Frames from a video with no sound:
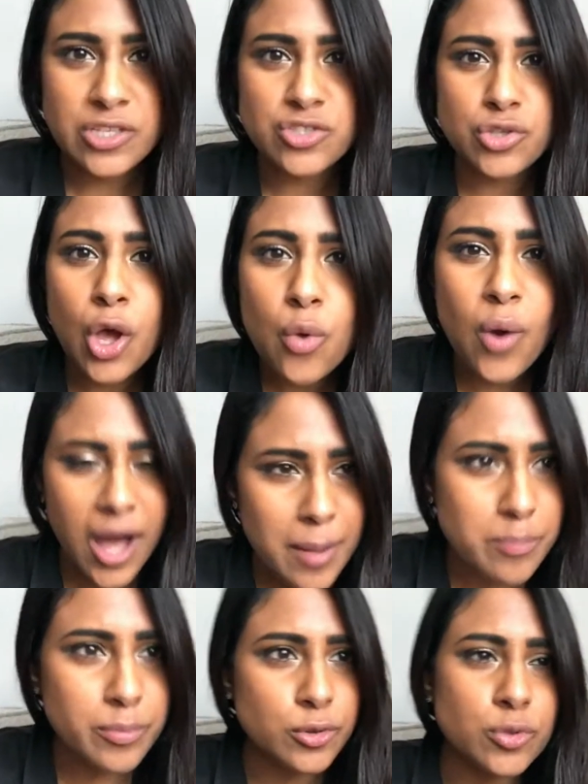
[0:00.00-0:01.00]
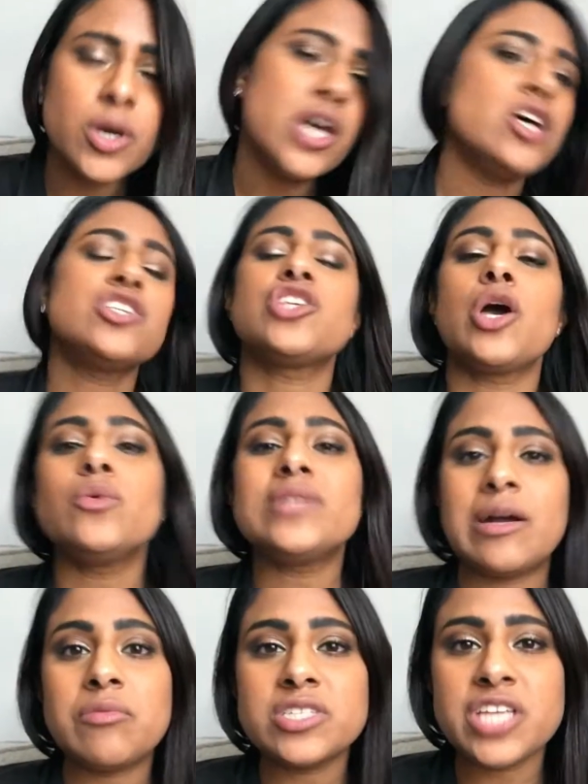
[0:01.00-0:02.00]
so humble, so
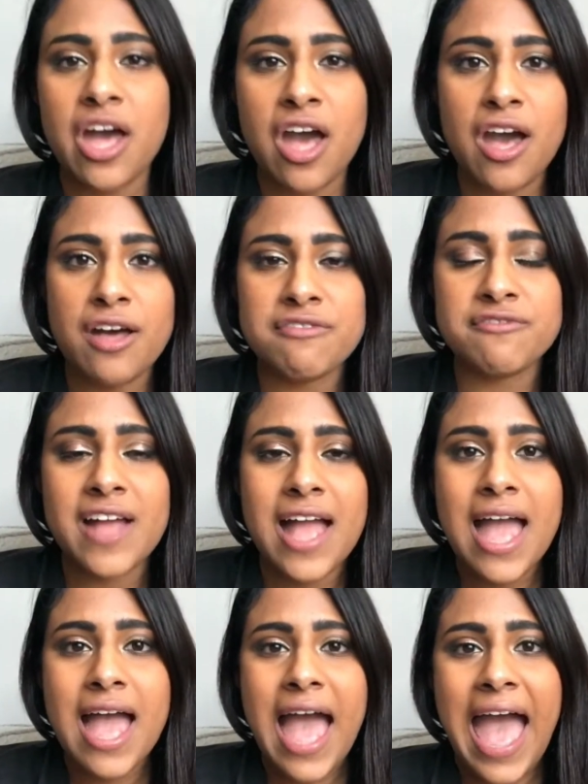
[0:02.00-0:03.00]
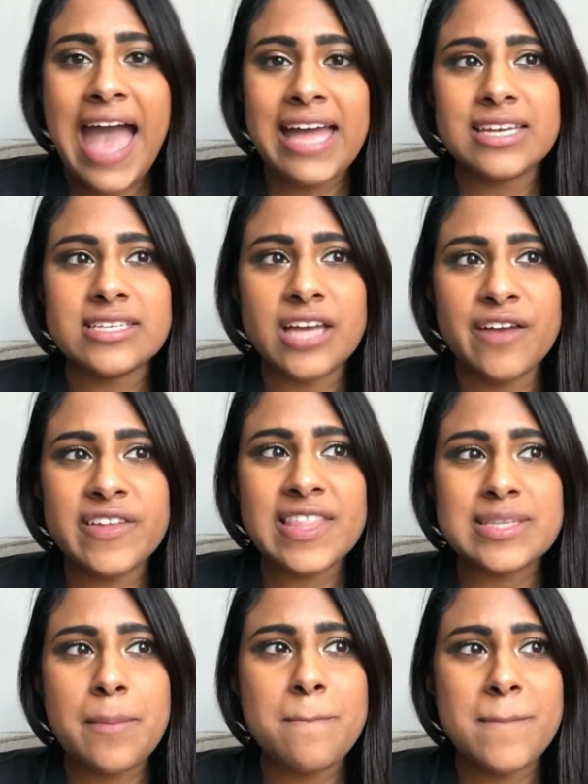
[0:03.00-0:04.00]
down to earth, and I think
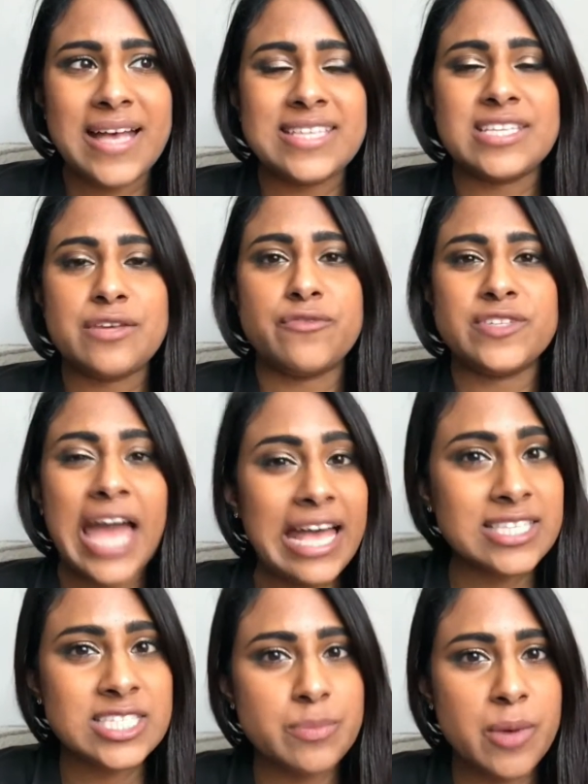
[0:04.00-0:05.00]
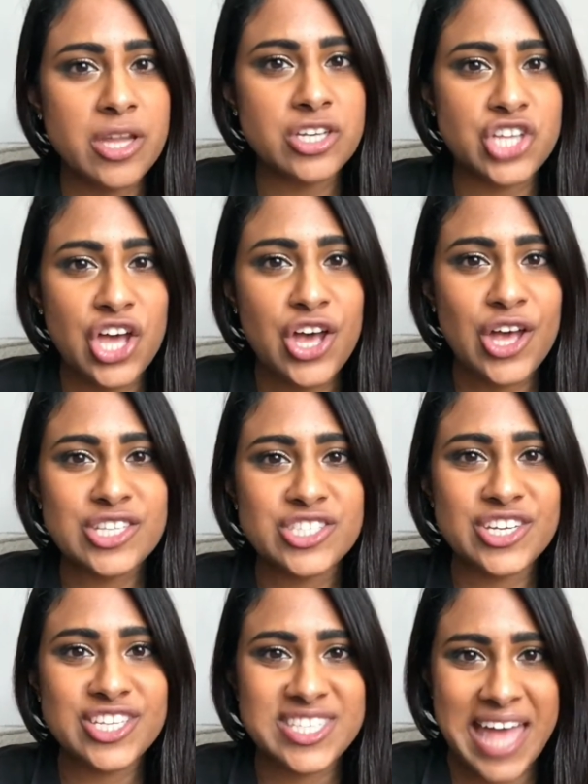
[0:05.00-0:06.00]
that's a massive testament to her
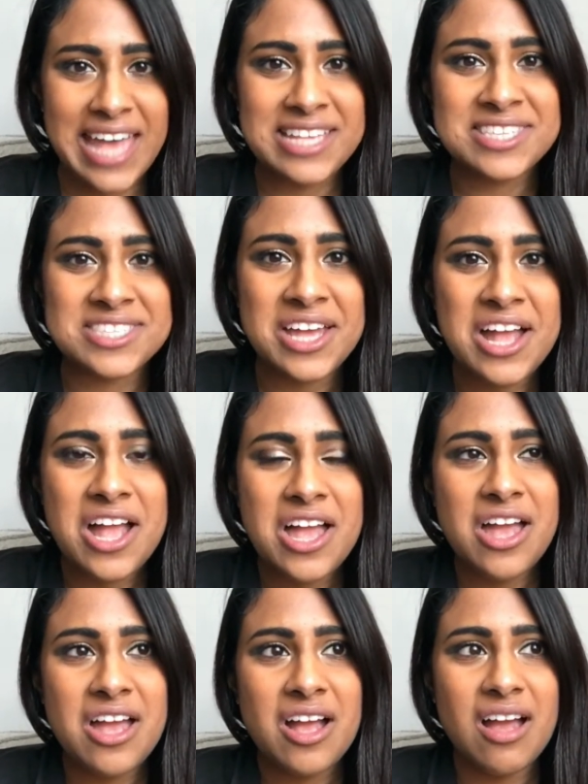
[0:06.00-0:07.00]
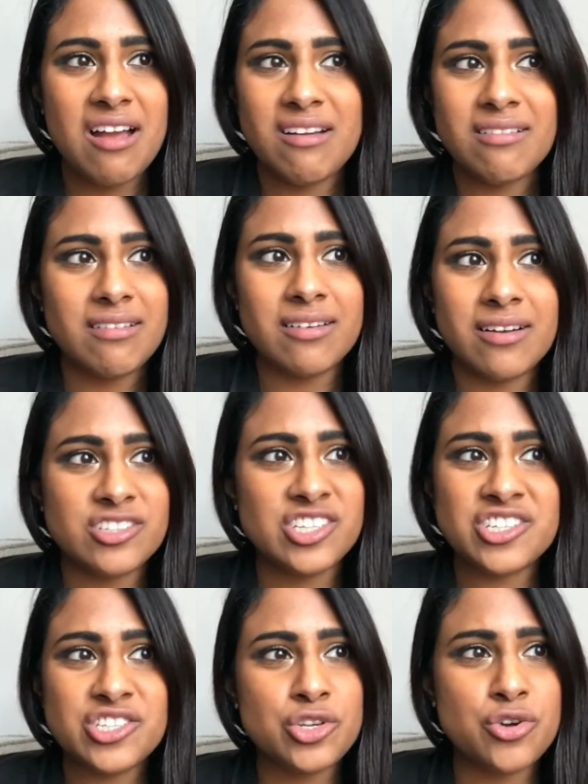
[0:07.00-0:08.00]
success. She's
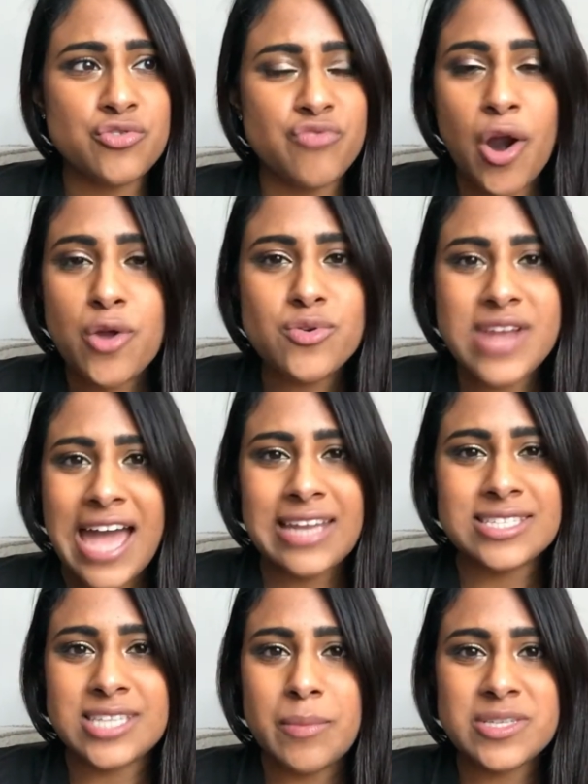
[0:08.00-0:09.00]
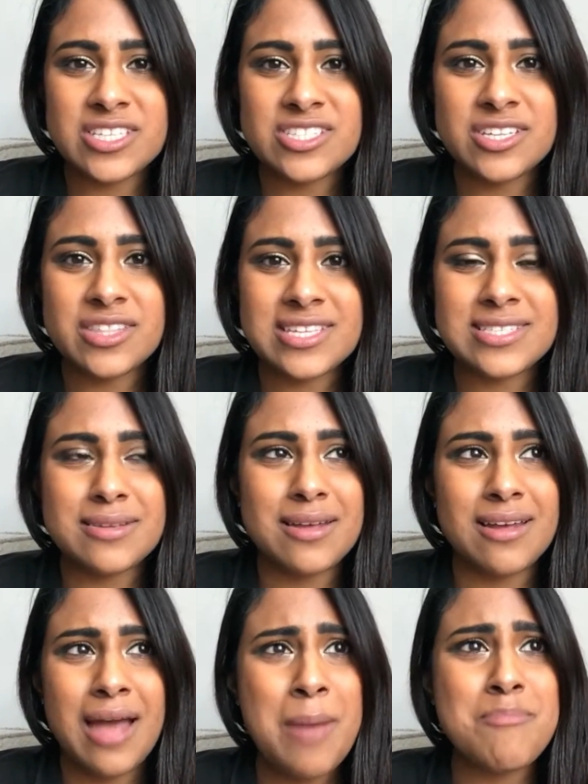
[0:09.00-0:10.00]
just grown Anne Summers into this
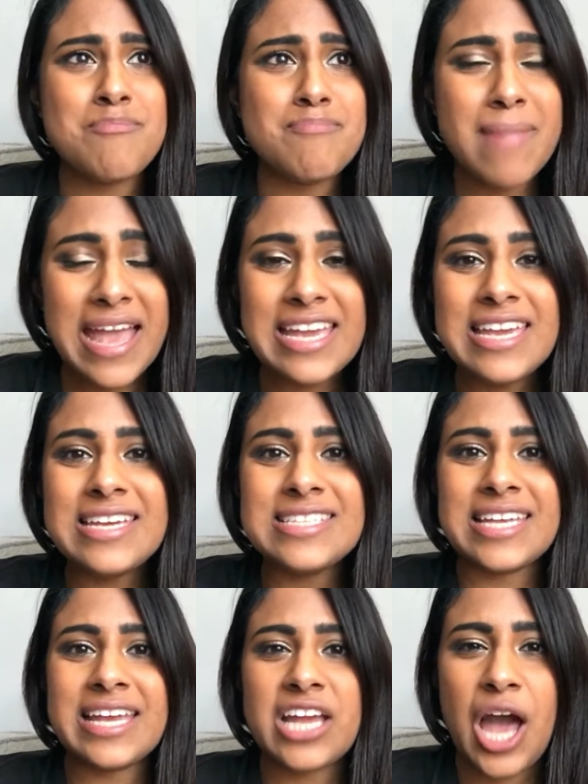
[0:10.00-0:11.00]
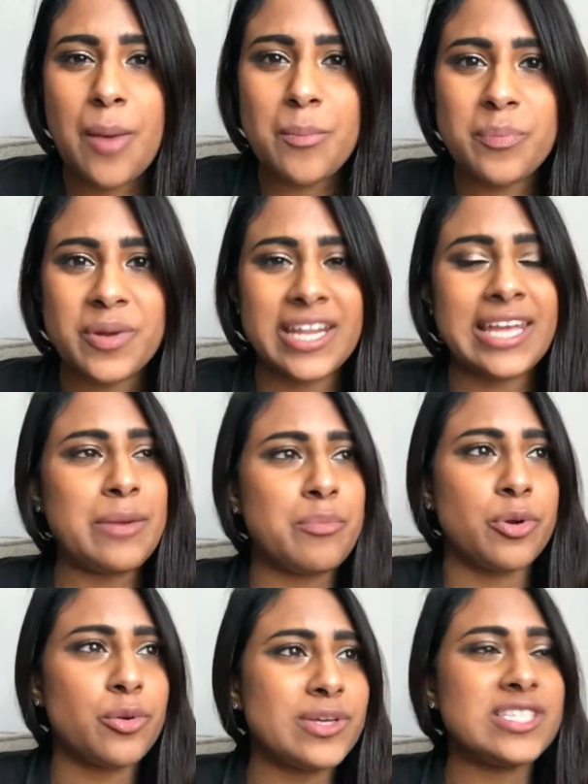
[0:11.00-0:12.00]
amazing company,
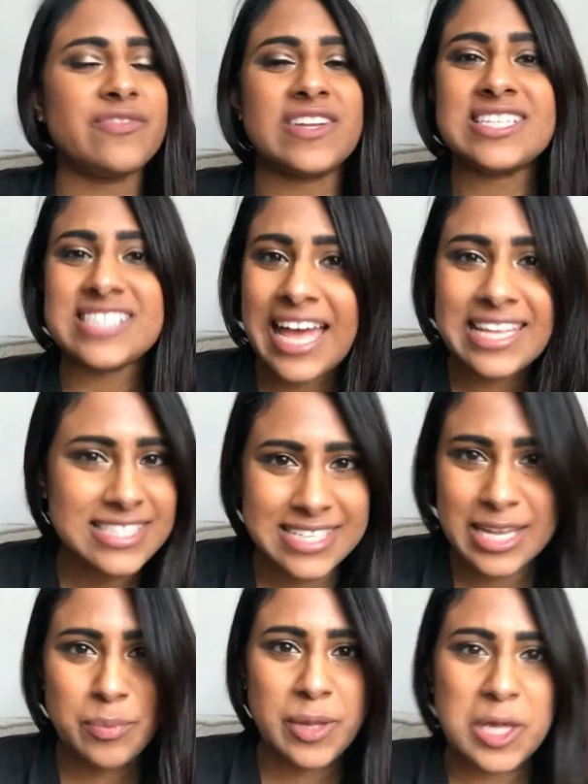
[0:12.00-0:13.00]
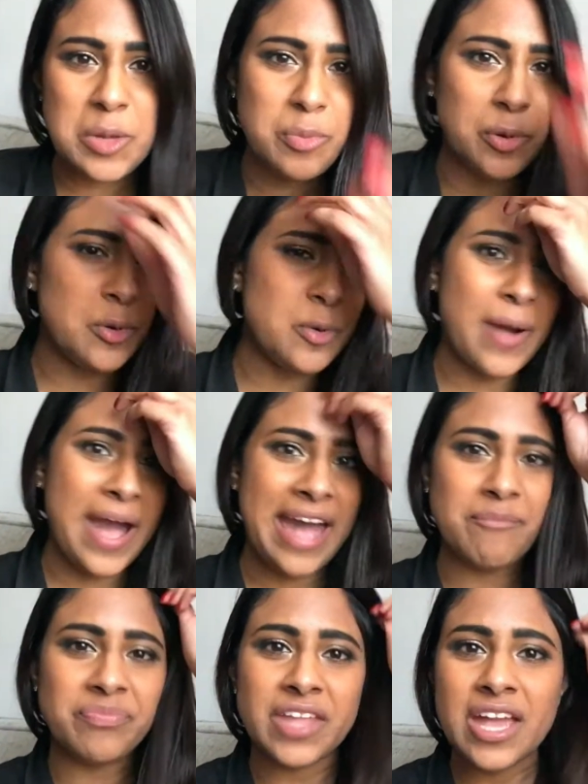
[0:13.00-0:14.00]
employs fantastic people,
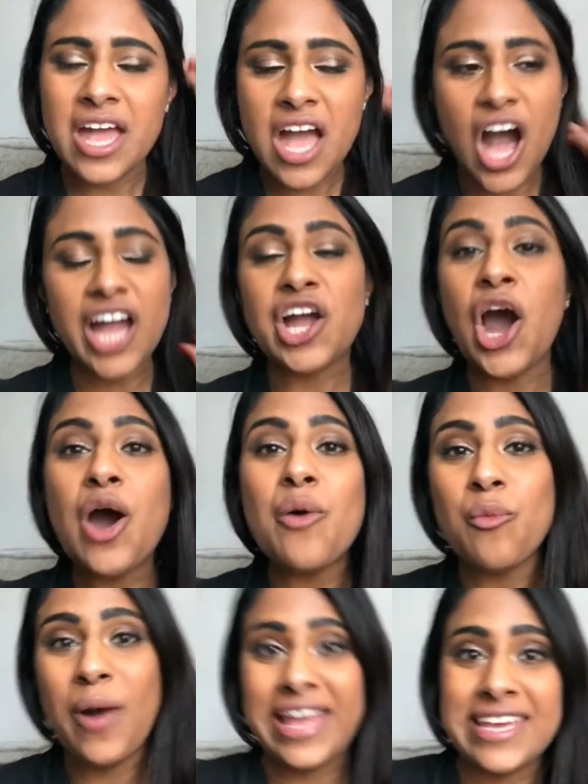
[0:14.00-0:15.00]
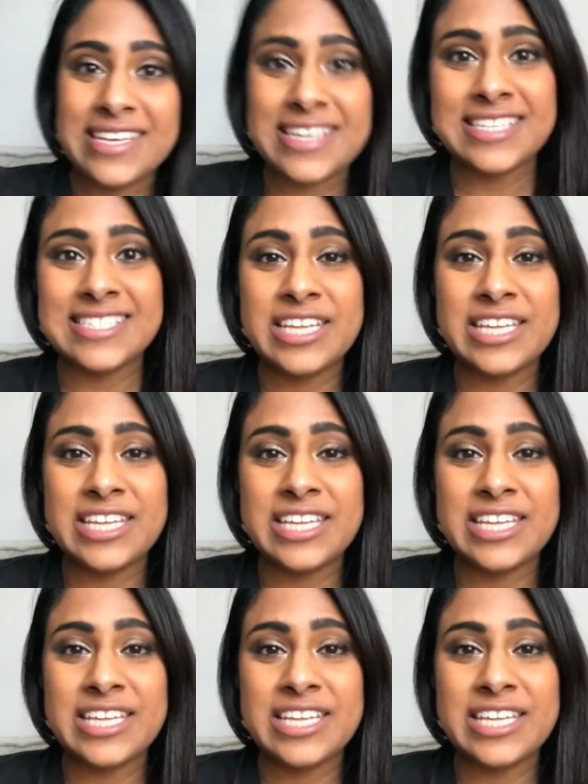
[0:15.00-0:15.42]
and um, I can't wait, because